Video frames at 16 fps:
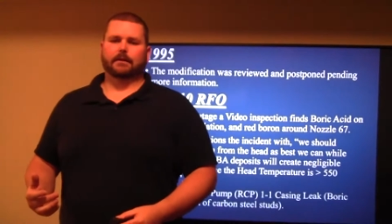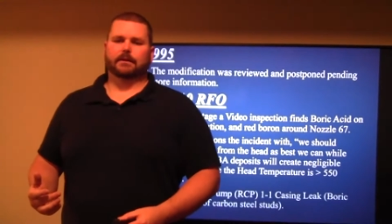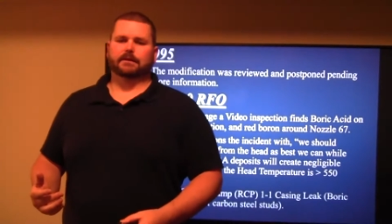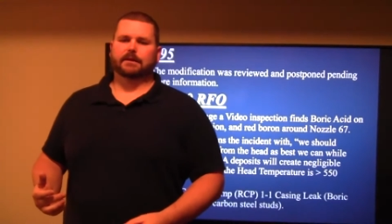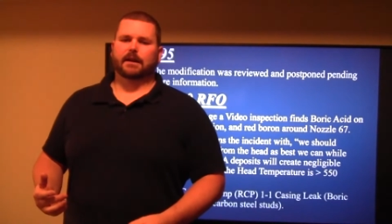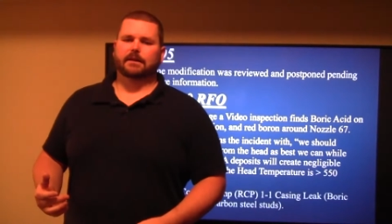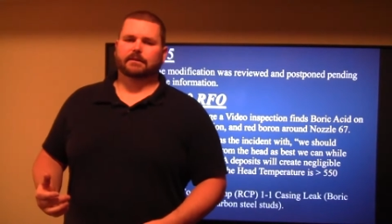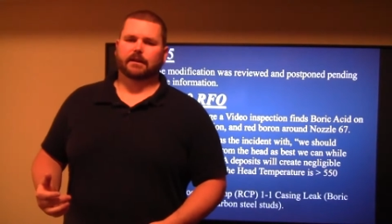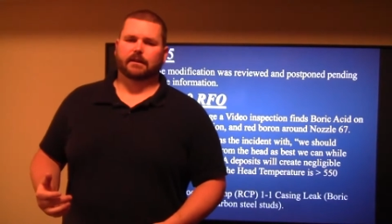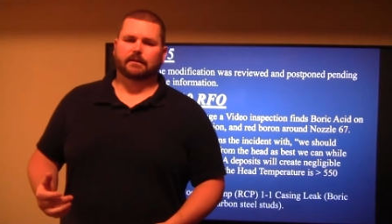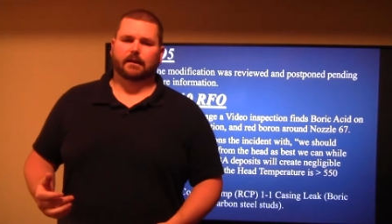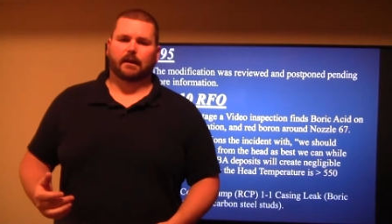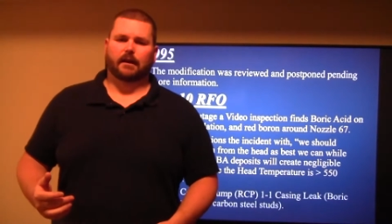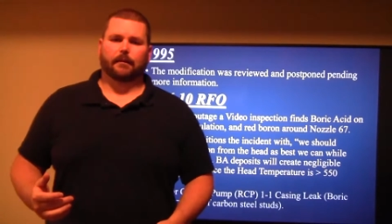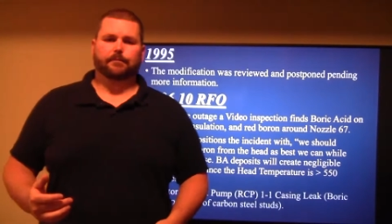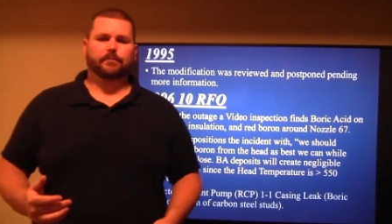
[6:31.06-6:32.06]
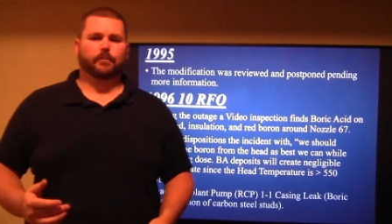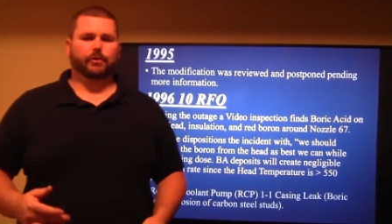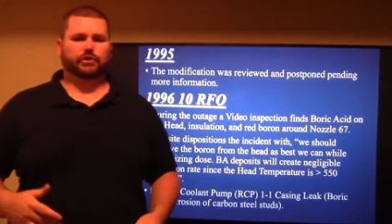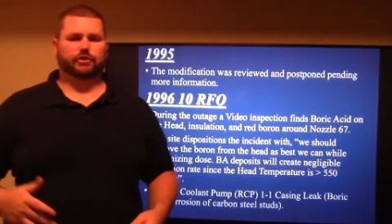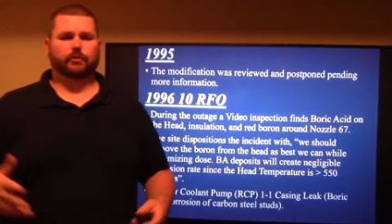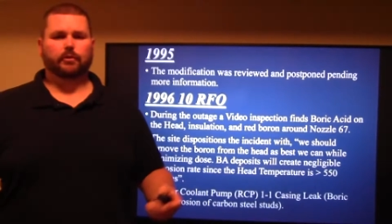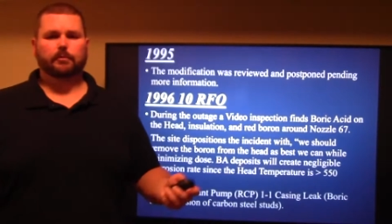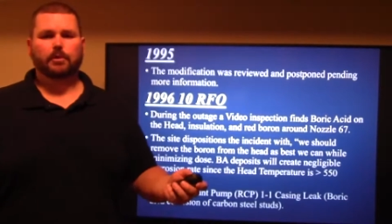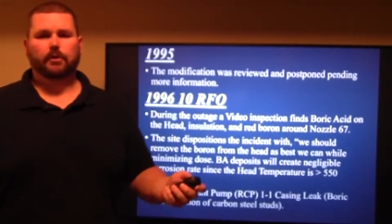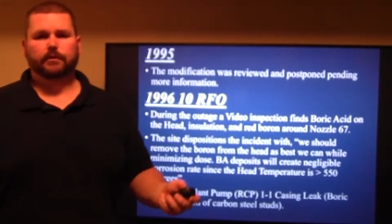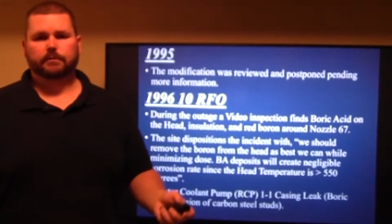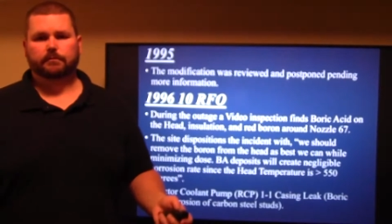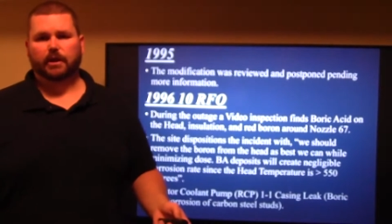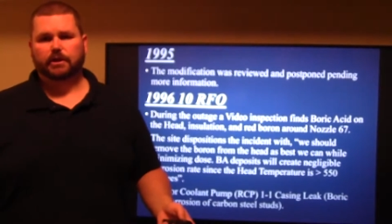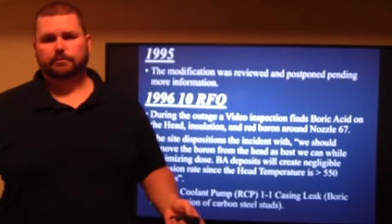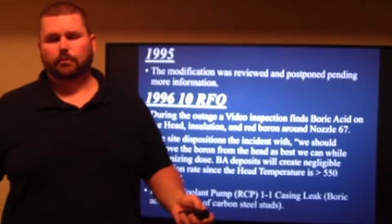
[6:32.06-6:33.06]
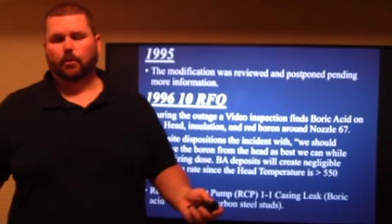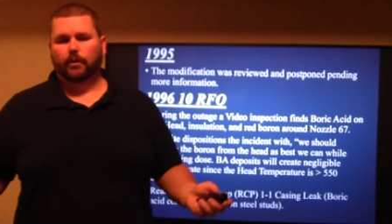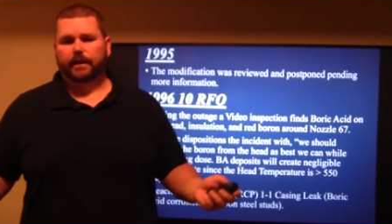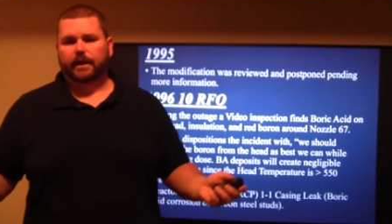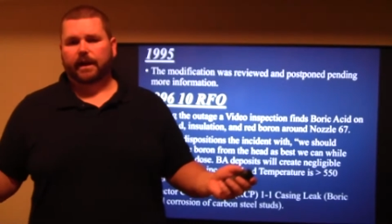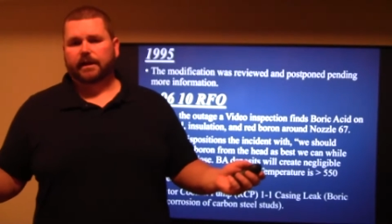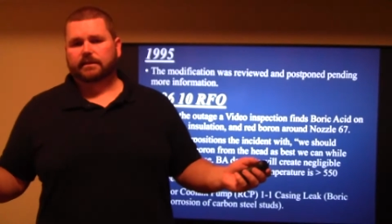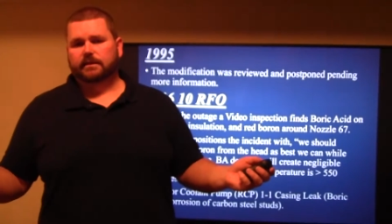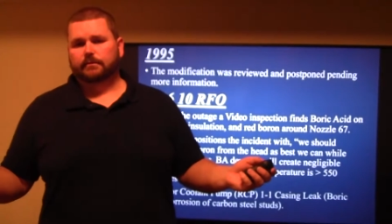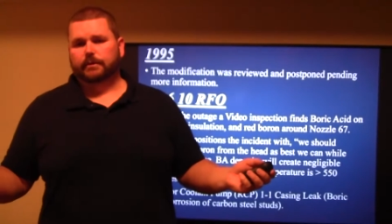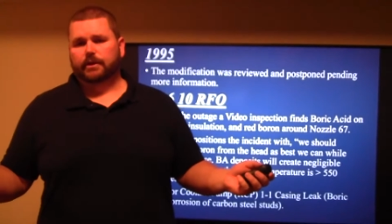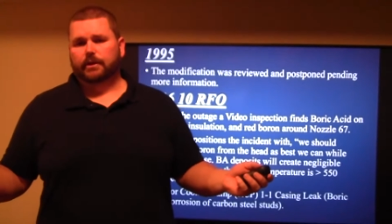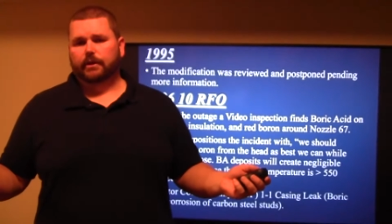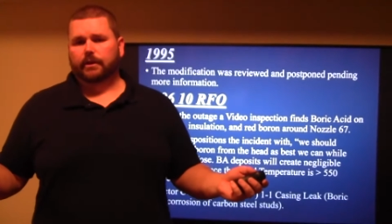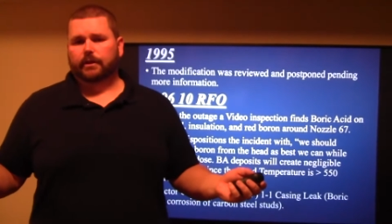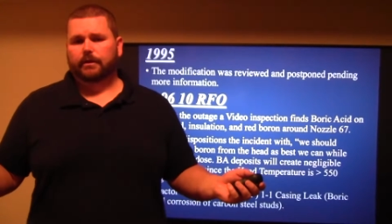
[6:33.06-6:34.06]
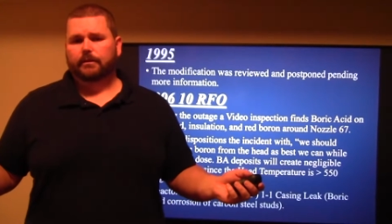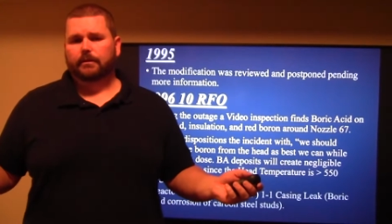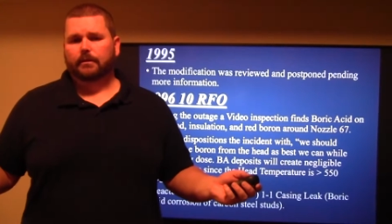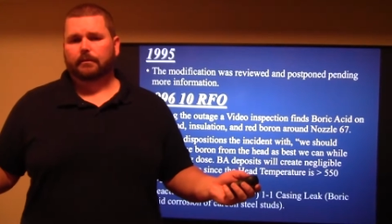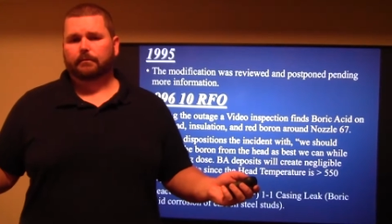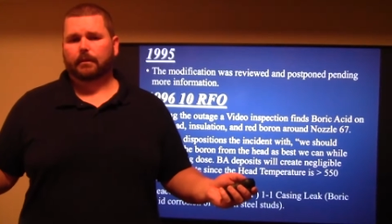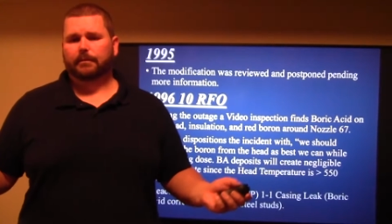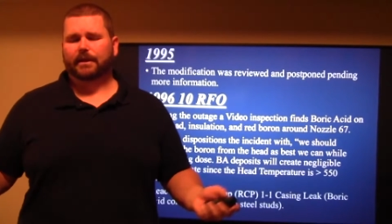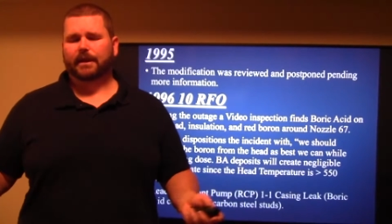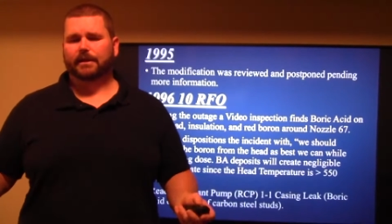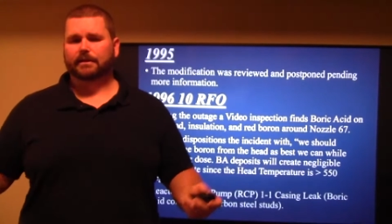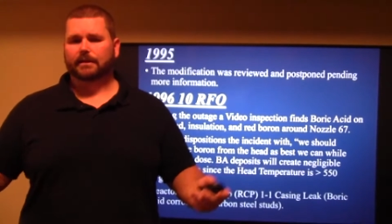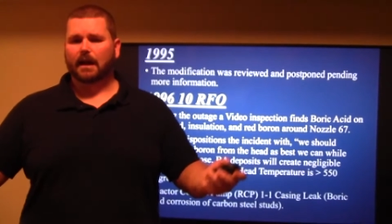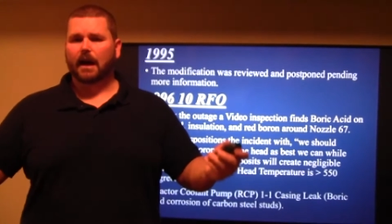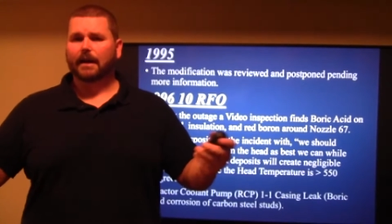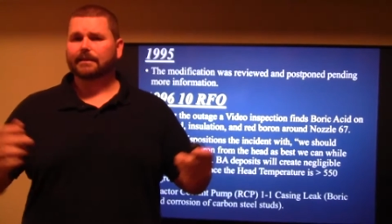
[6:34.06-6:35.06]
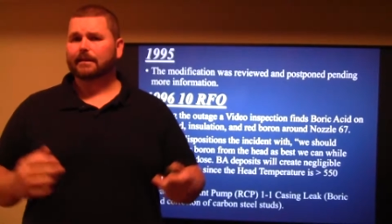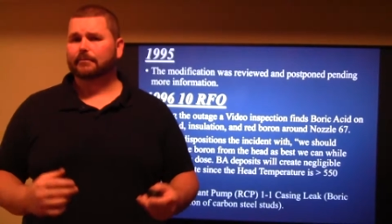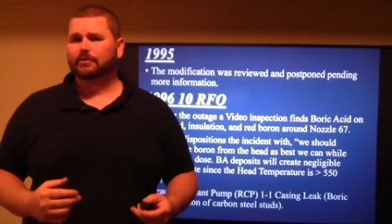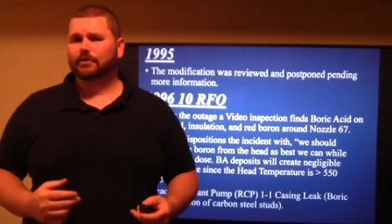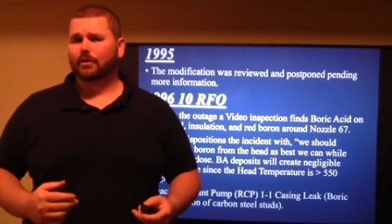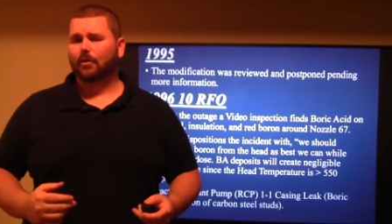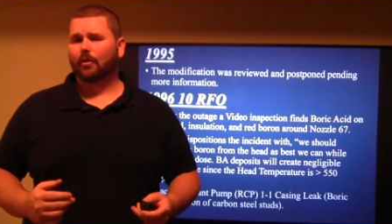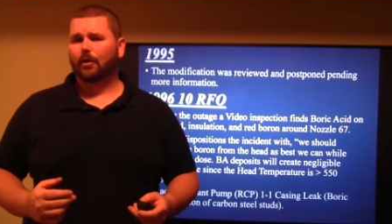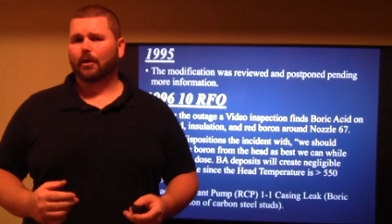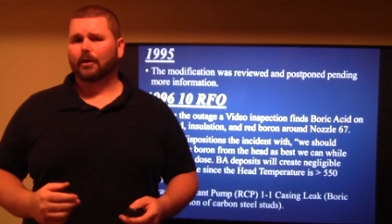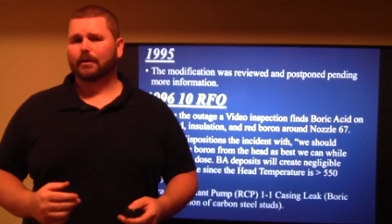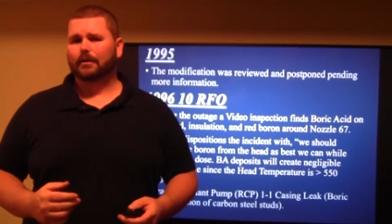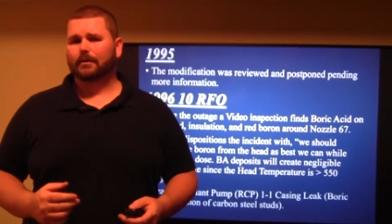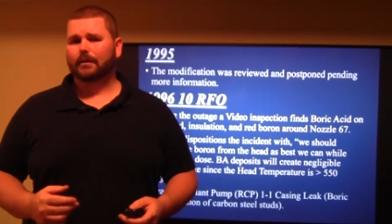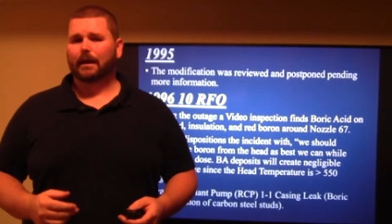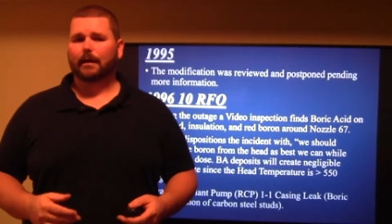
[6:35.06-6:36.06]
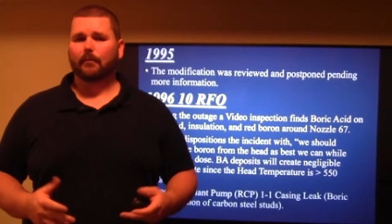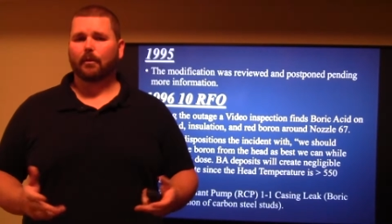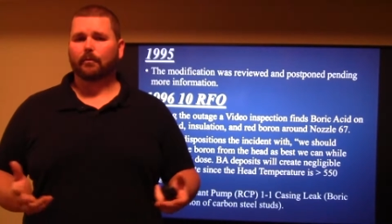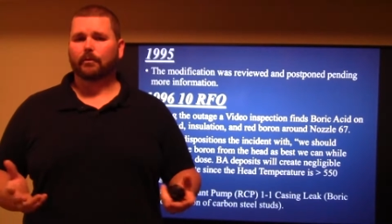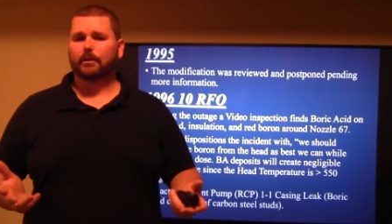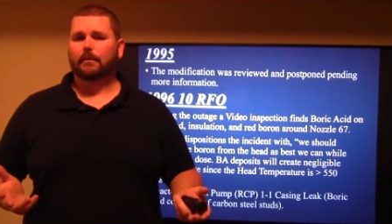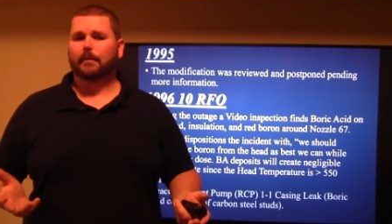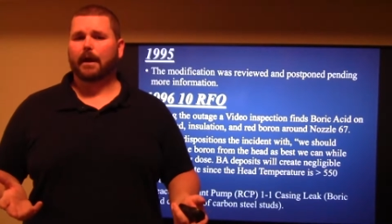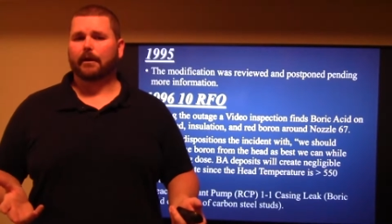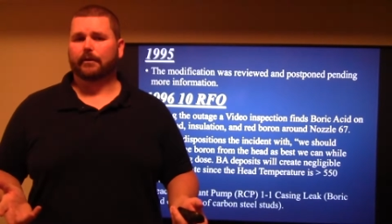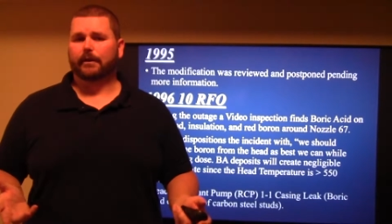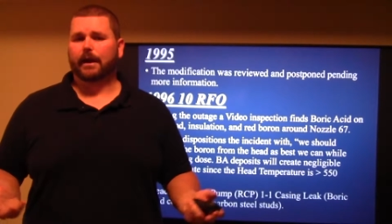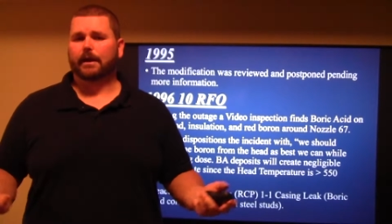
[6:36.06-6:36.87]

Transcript: The site says, we should have removed as much boric acid as we could, but because of the high temperature of the core, it won't really matter.